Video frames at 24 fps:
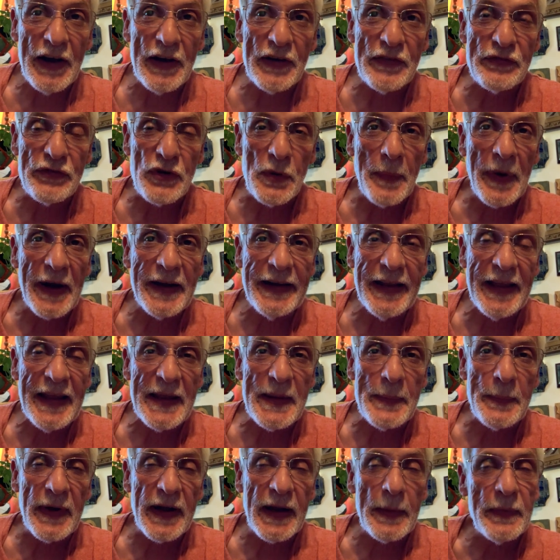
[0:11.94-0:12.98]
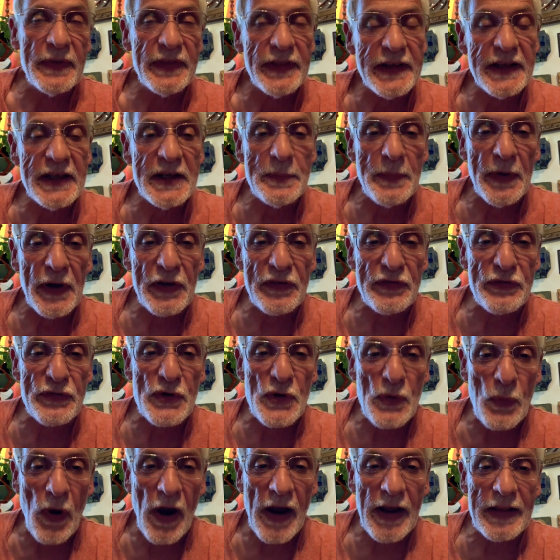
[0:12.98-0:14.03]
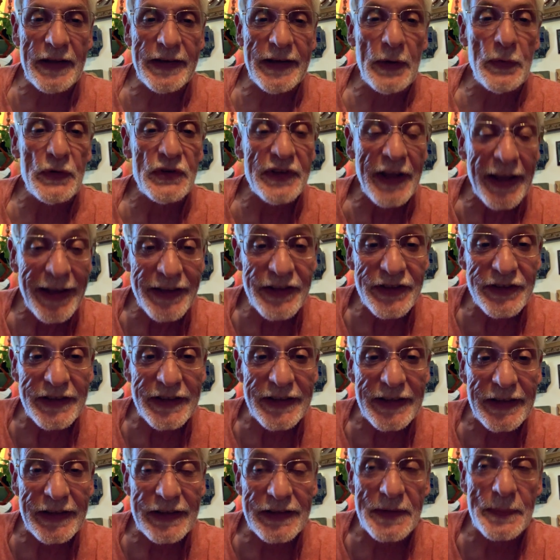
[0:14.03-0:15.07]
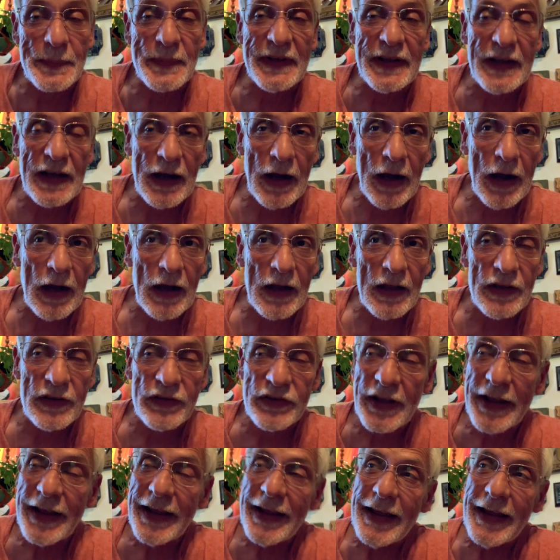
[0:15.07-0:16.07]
for my name. And I've been thinking about it for a while, and I was hesitant because